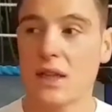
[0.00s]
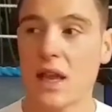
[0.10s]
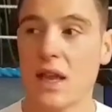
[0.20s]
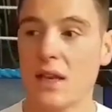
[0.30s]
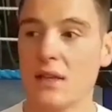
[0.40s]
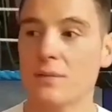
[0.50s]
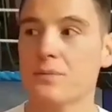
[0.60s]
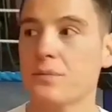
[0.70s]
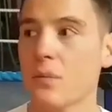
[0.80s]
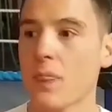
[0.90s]

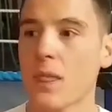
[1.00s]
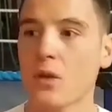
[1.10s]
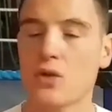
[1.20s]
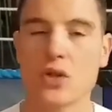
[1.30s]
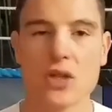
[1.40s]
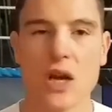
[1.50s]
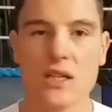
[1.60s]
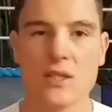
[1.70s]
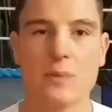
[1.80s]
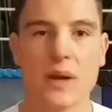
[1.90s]
then you're just
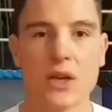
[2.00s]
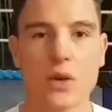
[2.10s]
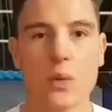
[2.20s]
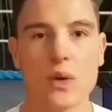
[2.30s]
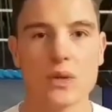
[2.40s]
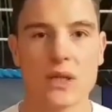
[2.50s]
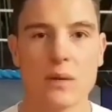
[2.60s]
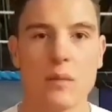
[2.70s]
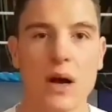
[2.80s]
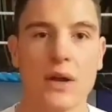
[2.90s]
kind of spinning your wheels in
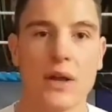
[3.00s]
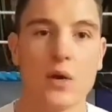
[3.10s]
the mud.